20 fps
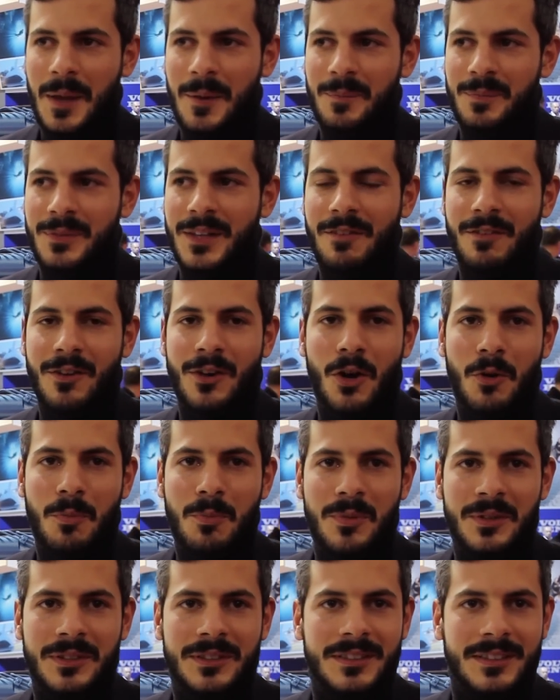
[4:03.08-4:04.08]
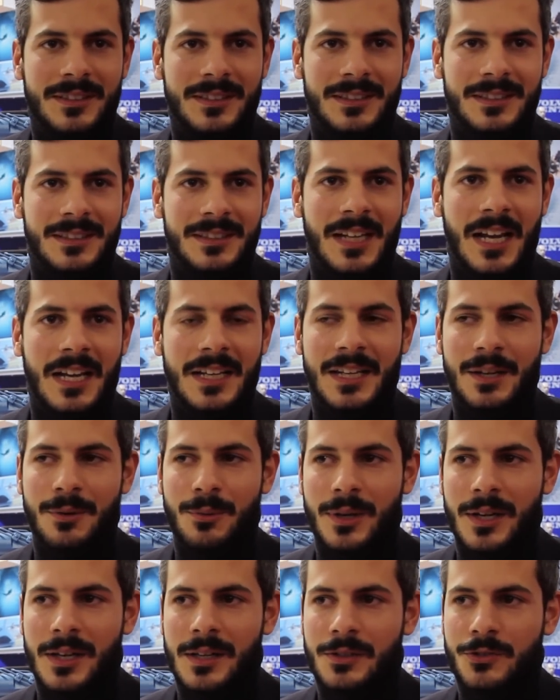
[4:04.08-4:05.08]
development Nanni
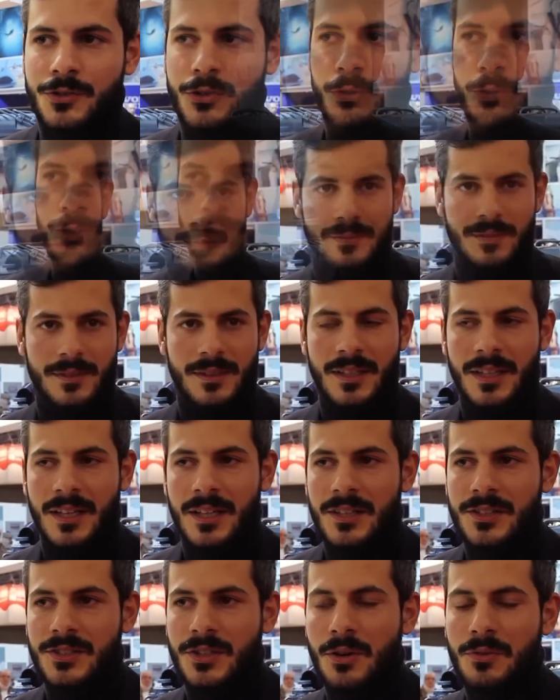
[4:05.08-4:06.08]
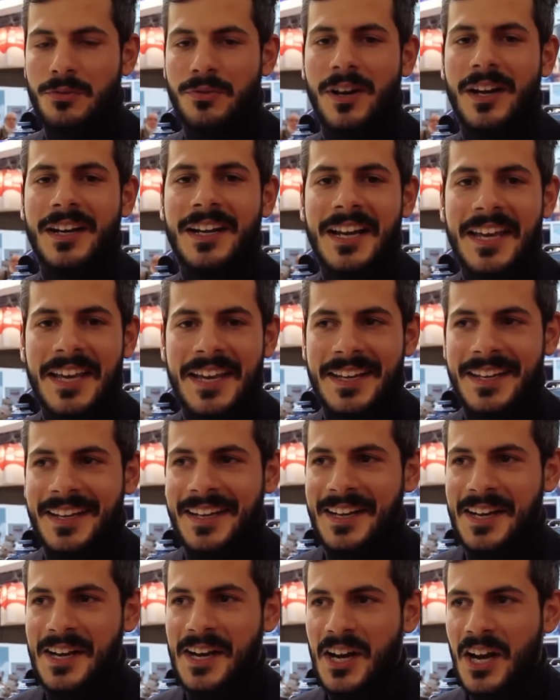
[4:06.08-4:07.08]
will choose. So finally,
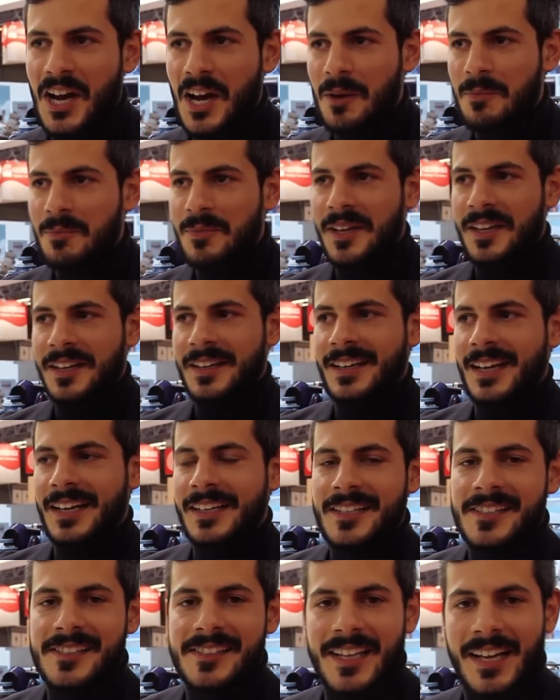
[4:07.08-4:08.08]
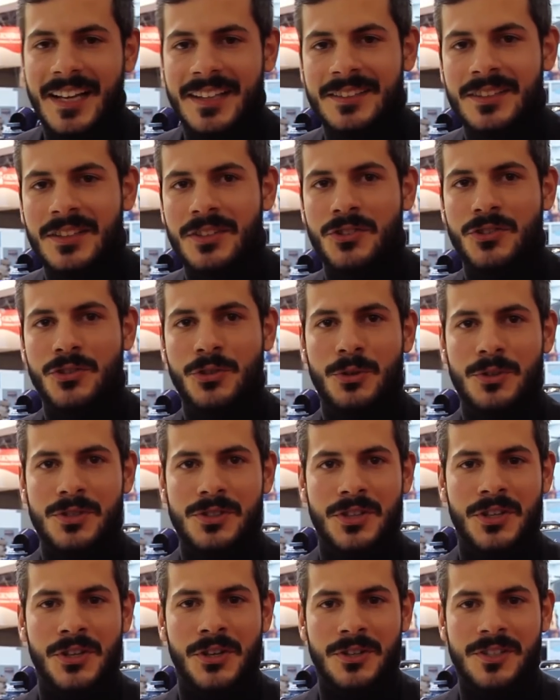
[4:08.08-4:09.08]
come in Nanni stand, choose
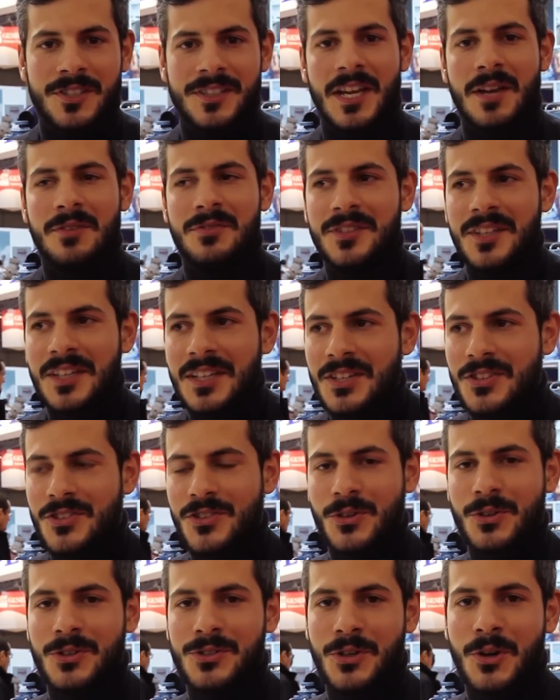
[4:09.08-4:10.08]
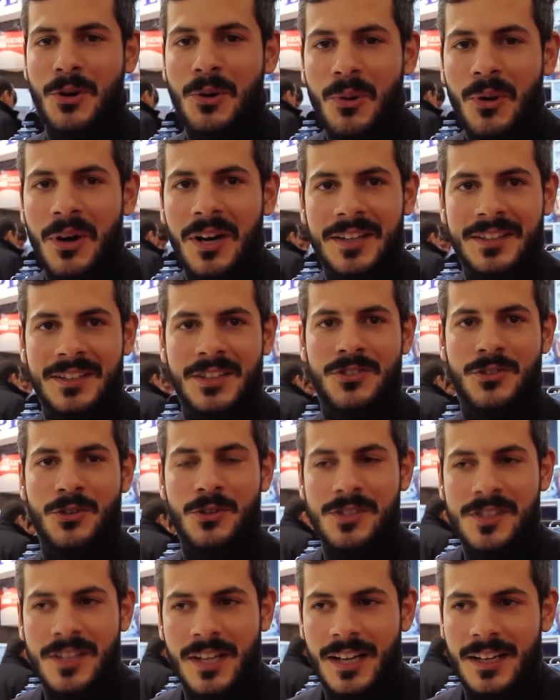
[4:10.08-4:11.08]
your safety, choose your quality,
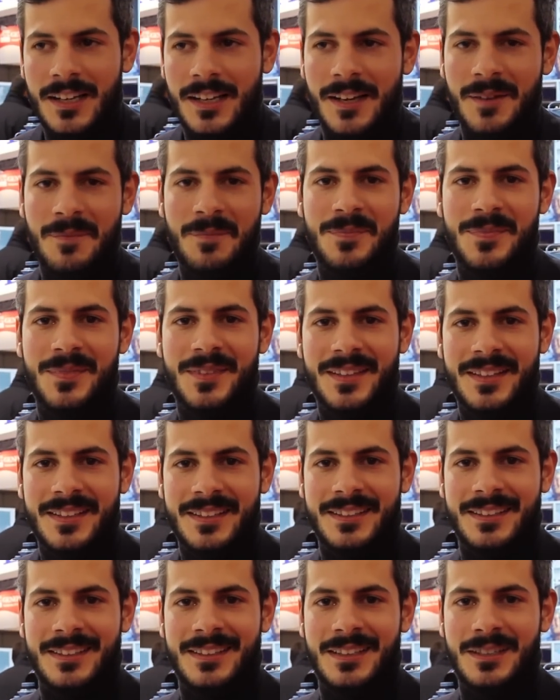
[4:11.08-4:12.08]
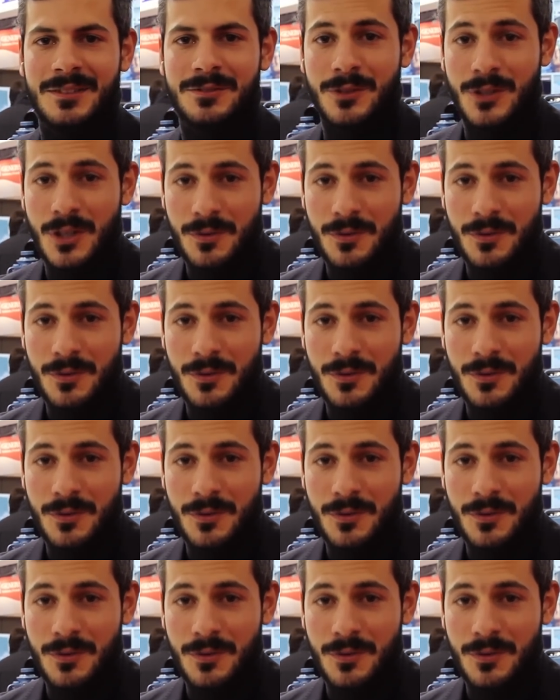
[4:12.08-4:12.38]
choose Nanni for the